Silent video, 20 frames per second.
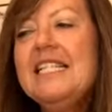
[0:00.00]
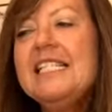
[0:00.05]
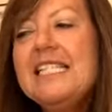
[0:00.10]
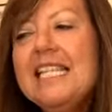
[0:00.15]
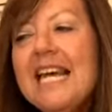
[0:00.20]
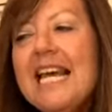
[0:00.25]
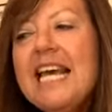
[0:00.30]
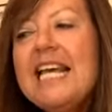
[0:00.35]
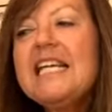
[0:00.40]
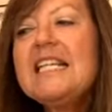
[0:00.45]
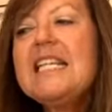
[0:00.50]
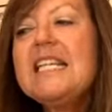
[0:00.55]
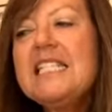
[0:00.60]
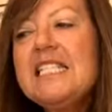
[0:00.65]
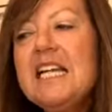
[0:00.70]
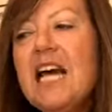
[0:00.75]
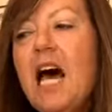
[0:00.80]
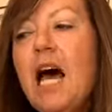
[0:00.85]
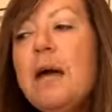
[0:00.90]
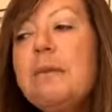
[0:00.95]
Take the
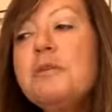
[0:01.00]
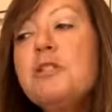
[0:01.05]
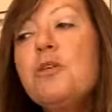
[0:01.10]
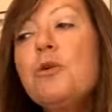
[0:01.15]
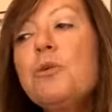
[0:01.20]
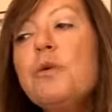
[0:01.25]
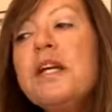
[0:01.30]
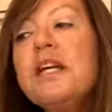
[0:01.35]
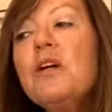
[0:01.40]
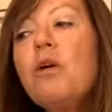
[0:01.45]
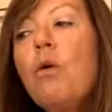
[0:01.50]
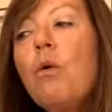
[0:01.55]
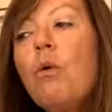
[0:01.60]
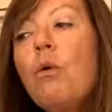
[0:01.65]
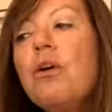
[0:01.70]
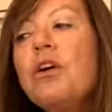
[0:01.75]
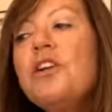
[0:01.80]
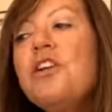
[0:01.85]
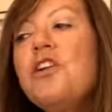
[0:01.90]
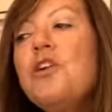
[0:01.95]
time to
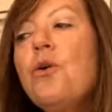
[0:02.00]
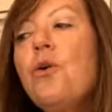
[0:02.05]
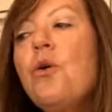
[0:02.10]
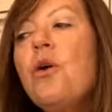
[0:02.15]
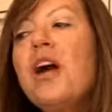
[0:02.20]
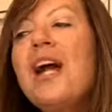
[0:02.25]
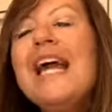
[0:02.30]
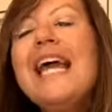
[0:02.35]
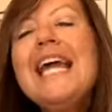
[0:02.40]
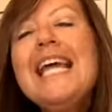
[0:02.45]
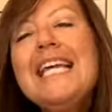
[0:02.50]
record your